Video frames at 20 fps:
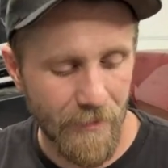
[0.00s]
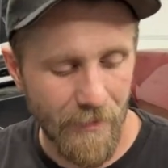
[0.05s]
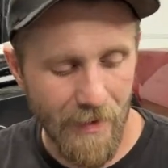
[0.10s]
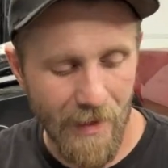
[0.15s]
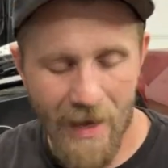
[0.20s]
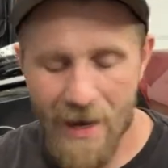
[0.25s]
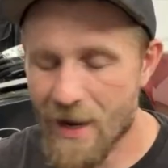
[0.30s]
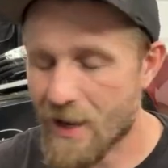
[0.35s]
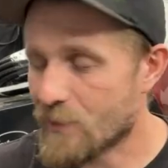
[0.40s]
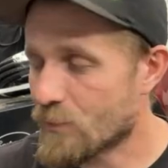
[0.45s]

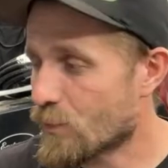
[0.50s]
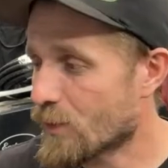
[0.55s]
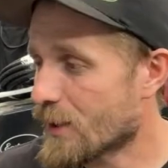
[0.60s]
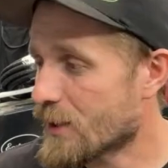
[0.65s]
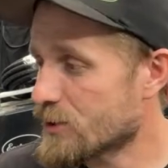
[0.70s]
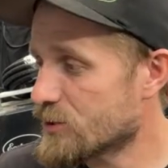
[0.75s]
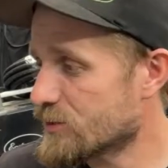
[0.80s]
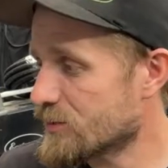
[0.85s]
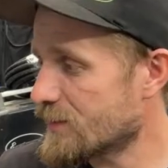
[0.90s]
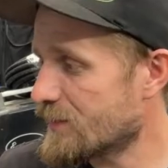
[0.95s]
And what I
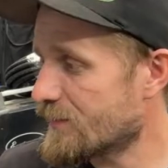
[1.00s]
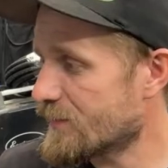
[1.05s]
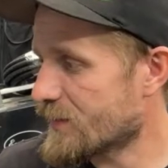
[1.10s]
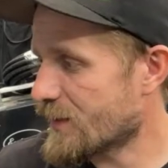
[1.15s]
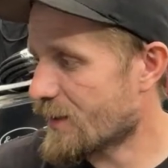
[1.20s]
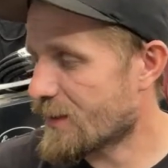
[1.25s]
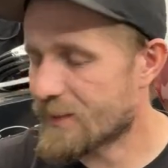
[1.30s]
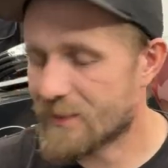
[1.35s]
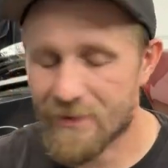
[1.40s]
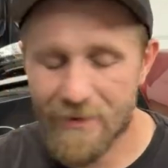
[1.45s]
should have
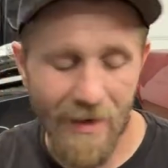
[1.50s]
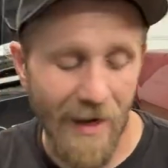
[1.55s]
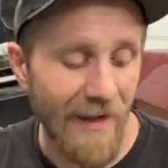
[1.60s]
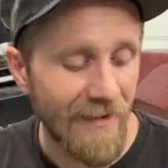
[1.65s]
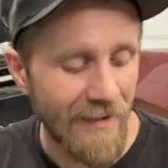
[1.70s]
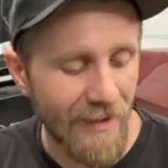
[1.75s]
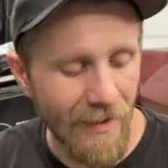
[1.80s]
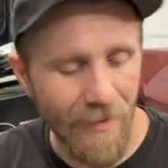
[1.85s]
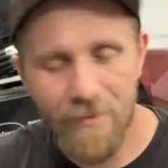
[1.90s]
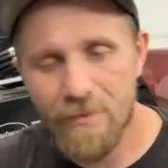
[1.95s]
done, I
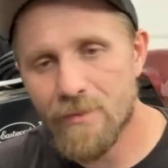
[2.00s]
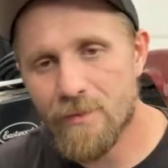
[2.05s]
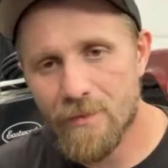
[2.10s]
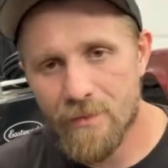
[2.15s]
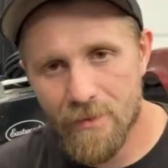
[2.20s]
ended up,